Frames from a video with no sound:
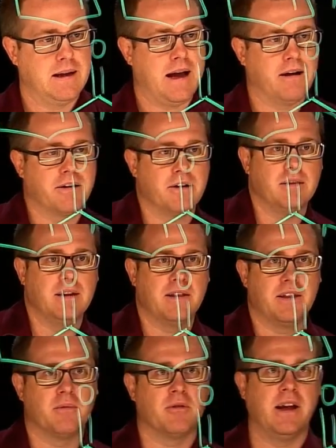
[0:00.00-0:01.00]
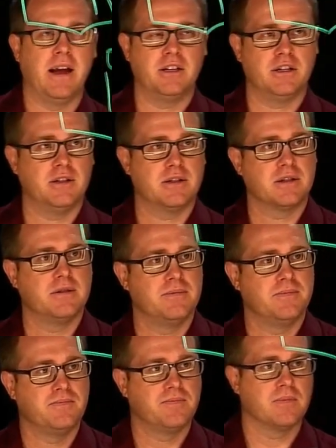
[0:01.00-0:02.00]
uh, lithium reagents.
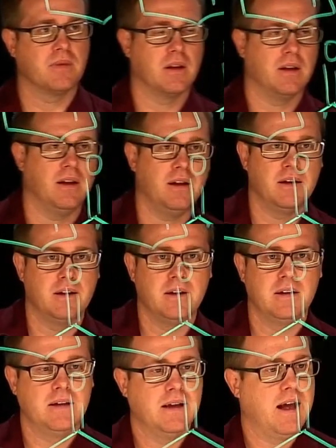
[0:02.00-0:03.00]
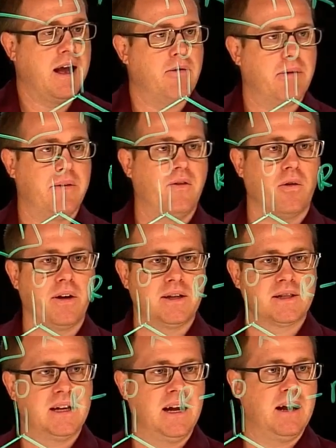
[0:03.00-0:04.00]
Okay. And we've already
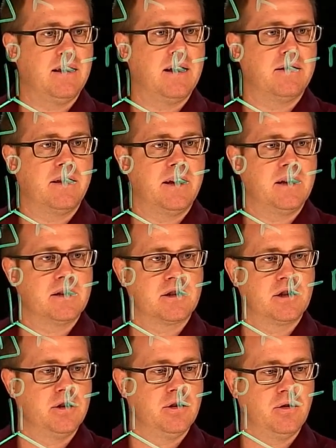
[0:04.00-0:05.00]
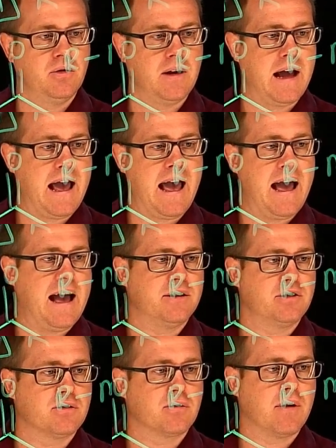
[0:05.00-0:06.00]
seen that these two
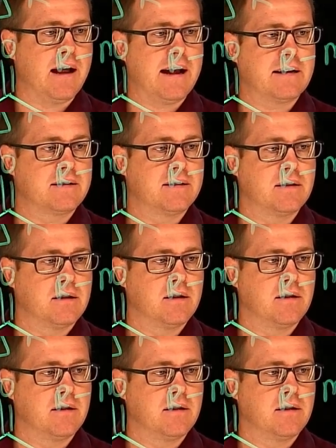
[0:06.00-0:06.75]
add direct,